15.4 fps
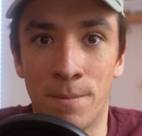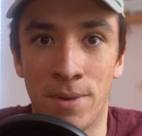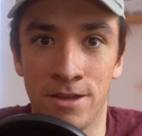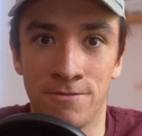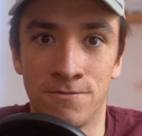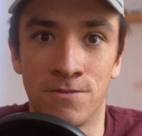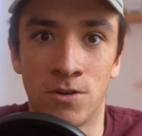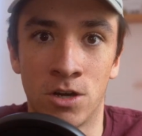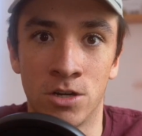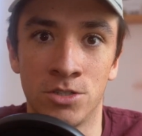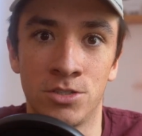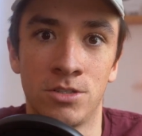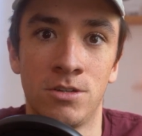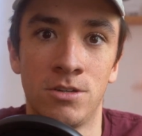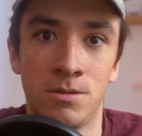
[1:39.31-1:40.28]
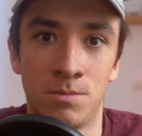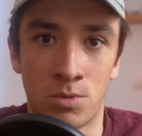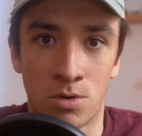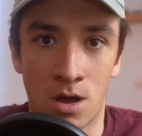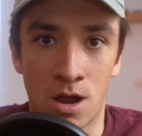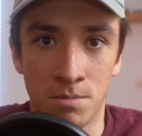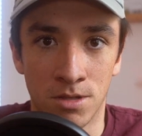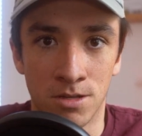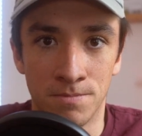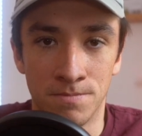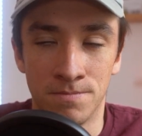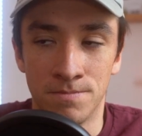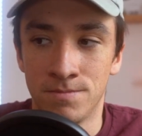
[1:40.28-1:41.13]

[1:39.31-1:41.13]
my first problem.